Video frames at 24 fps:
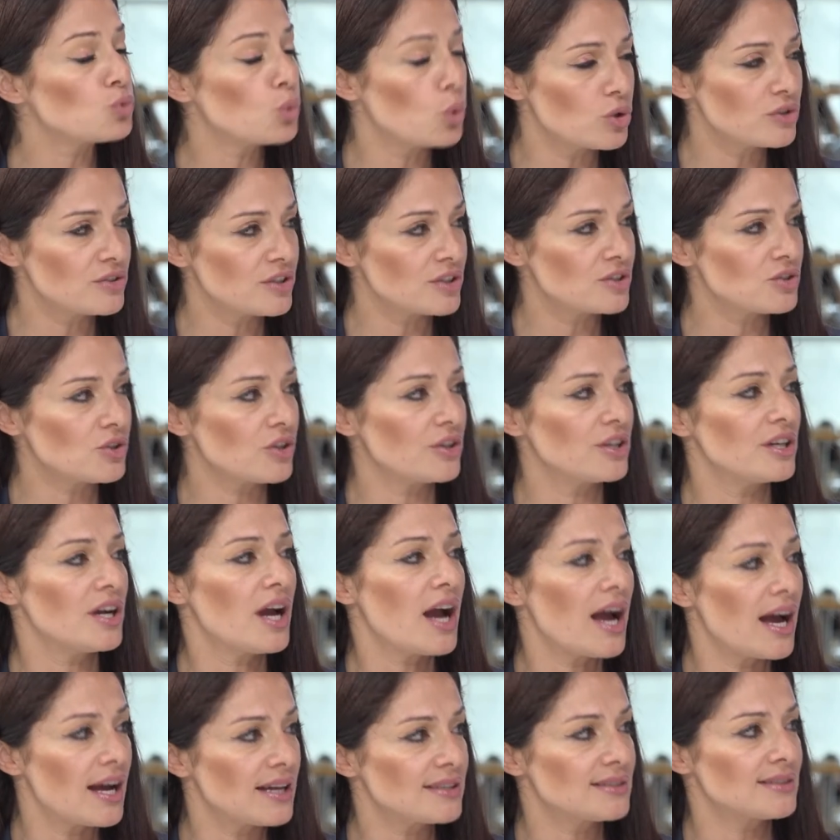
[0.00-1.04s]
water, sorry,
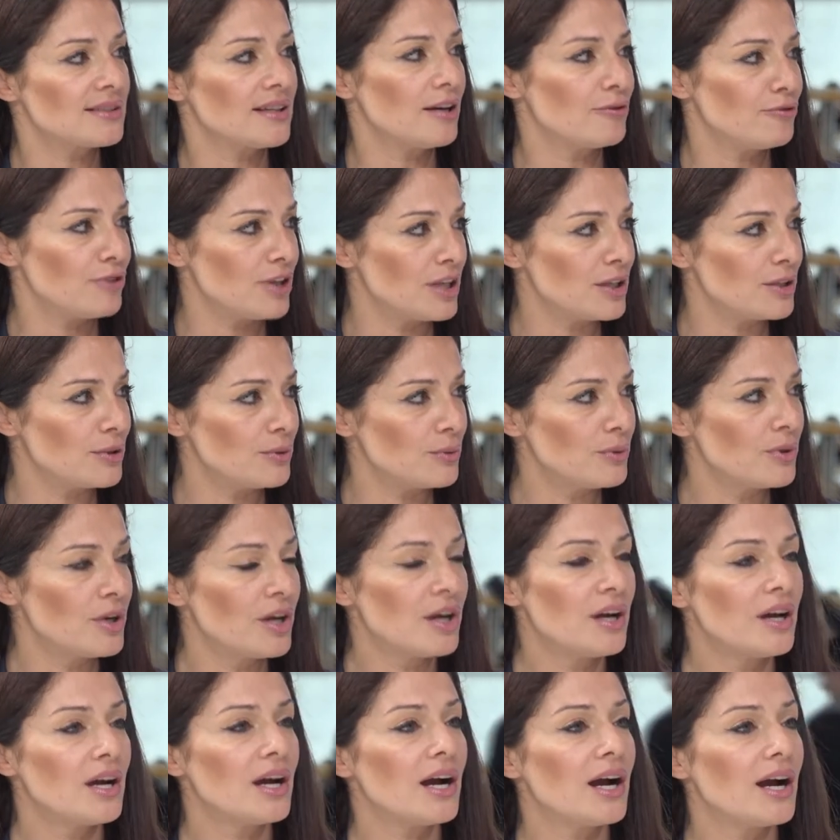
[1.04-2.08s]
has a value,
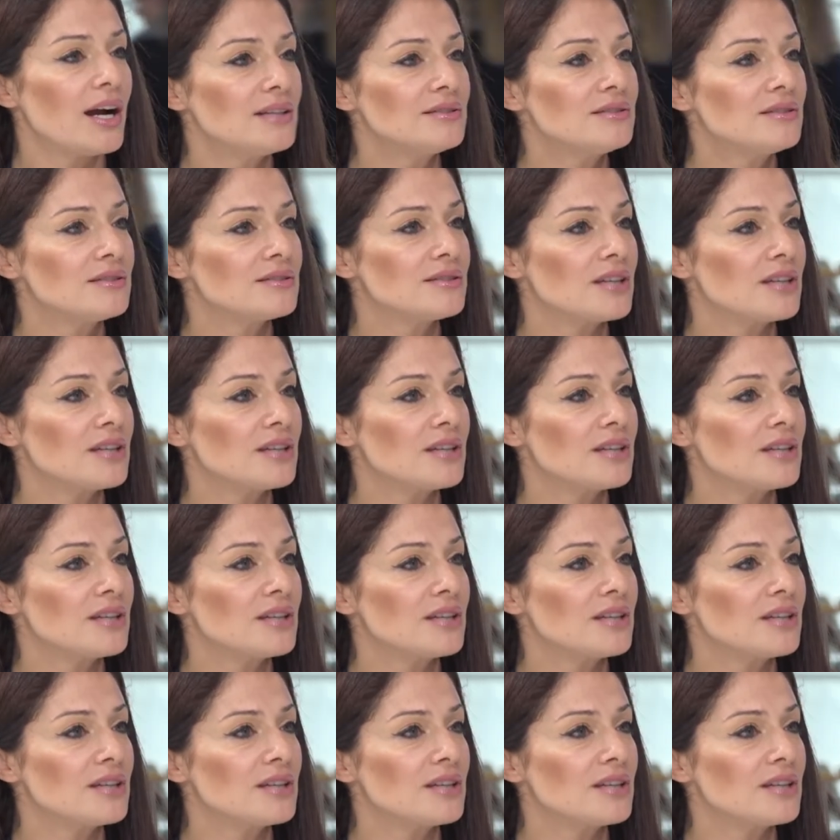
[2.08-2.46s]
and